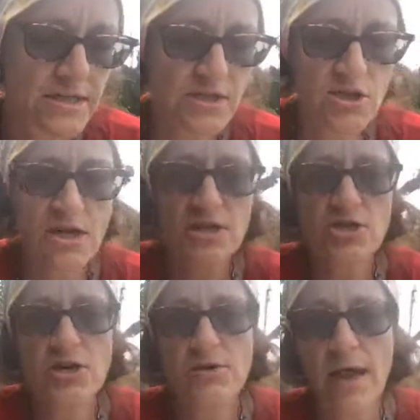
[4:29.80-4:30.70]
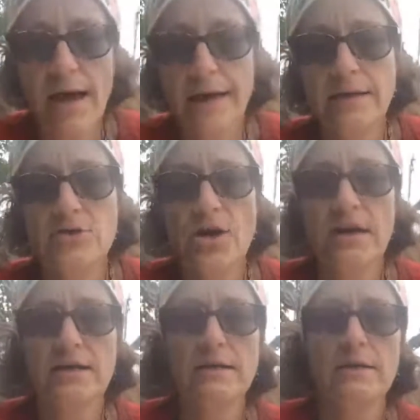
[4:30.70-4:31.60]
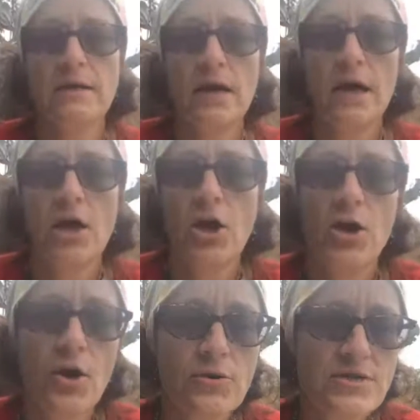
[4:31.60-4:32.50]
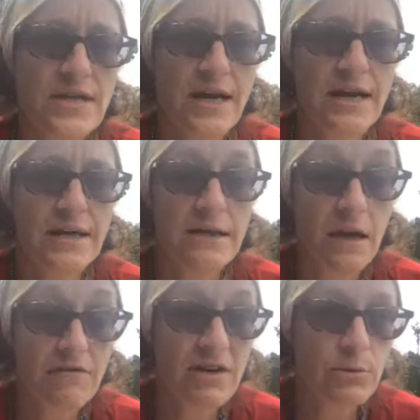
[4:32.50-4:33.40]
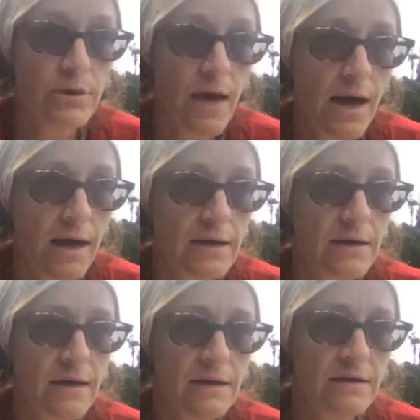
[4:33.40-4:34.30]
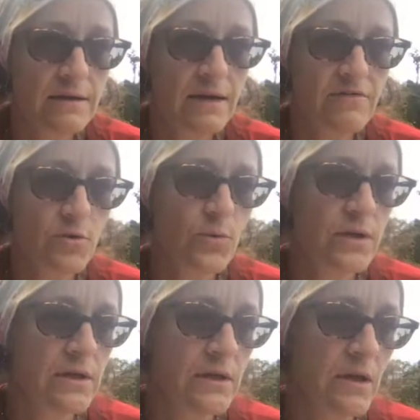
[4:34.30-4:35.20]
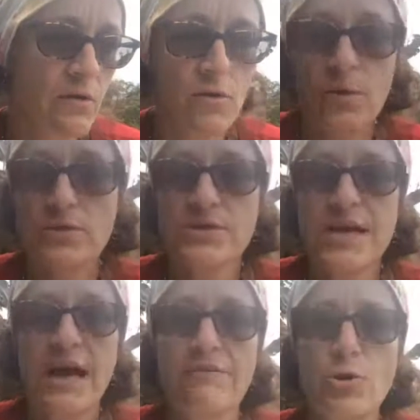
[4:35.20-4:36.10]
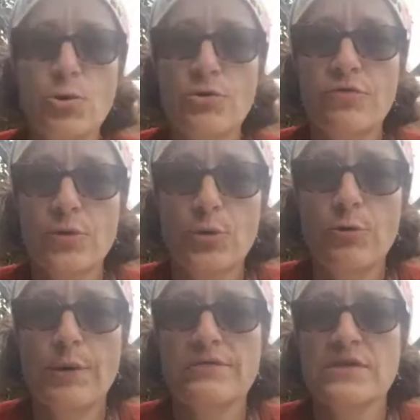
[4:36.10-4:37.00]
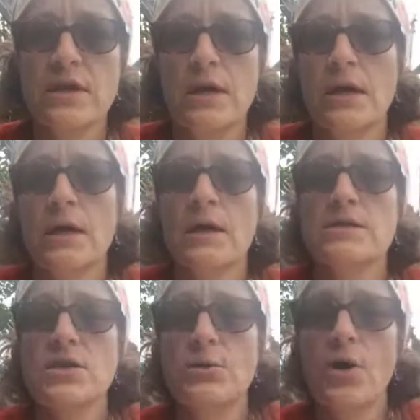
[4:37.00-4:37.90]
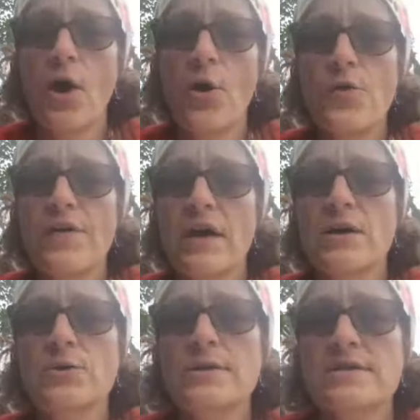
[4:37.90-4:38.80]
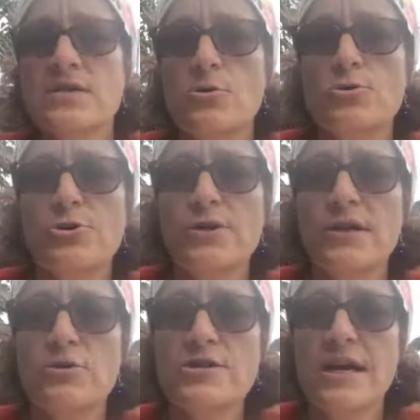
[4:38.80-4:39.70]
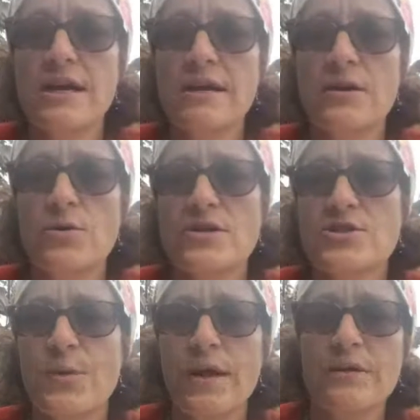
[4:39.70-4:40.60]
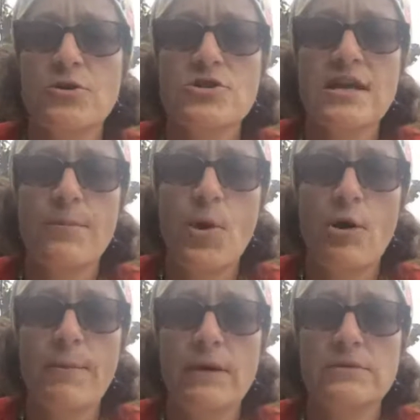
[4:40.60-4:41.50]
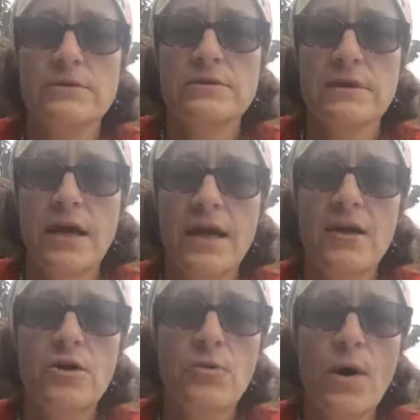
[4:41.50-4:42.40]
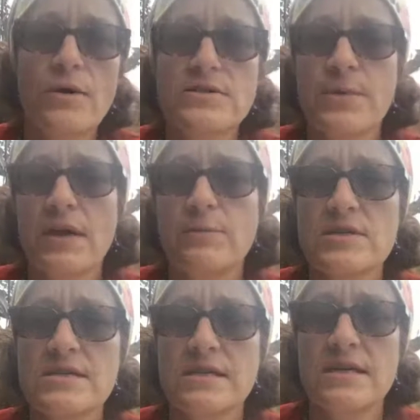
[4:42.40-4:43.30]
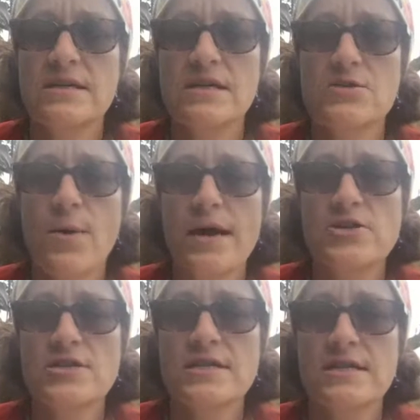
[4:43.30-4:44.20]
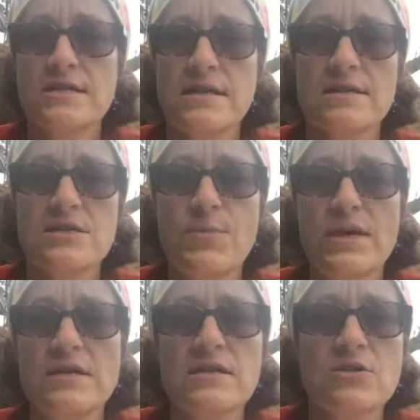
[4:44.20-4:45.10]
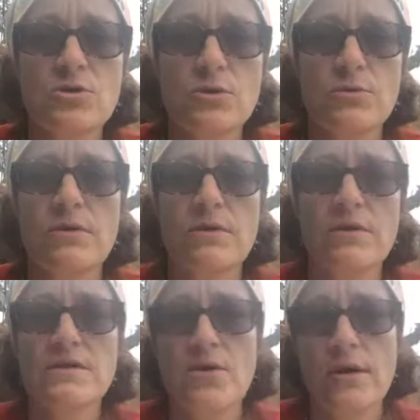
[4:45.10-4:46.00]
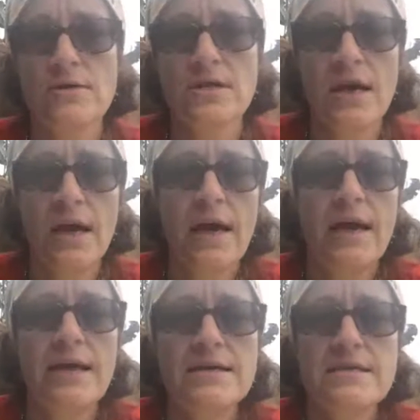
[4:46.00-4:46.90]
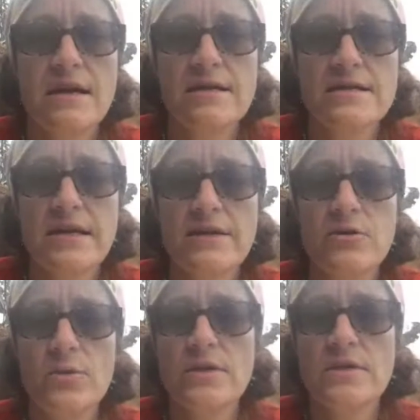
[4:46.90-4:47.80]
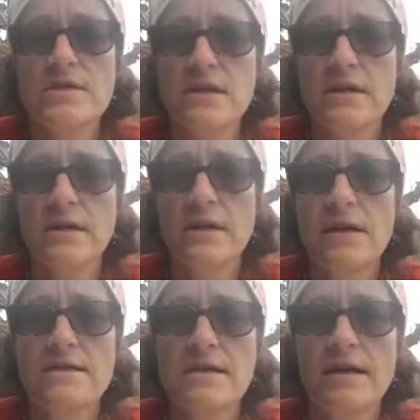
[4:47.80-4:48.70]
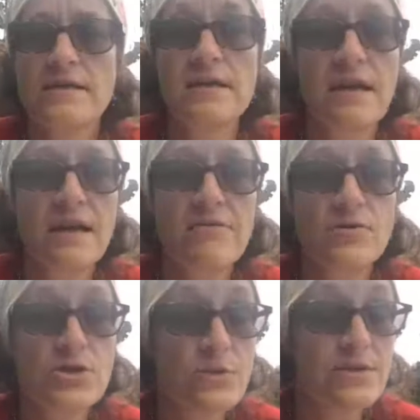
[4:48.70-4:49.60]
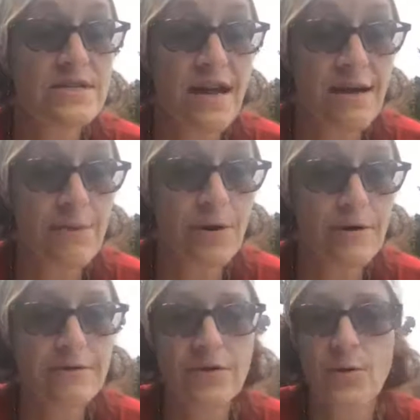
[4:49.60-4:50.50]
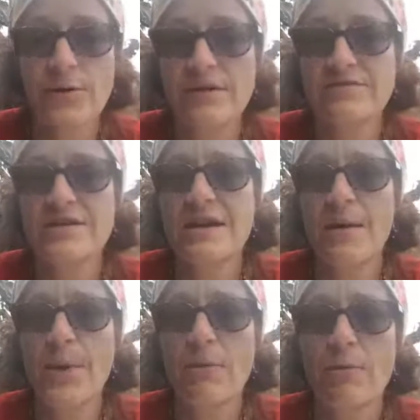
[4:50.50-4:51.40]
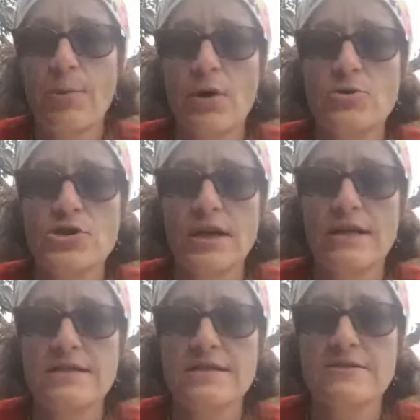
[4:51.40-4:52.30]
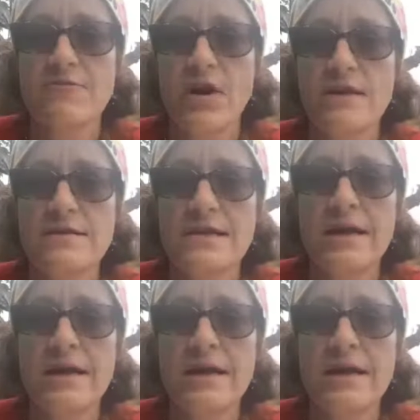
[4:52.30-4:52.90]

and trying to share light and try to, stay in covenant with God, even when, the world's kind of cuckoo for Cuckoo Puffs. So Jehovah, who does sojourn in your tent, who does dwell in your set apart mountain? He who walks blamelessly and does righteousness and speaks the truth in his heart. He has not slandered with his tongue. He has not done evil to his neighbor, nor lifted up a reproach against his friend.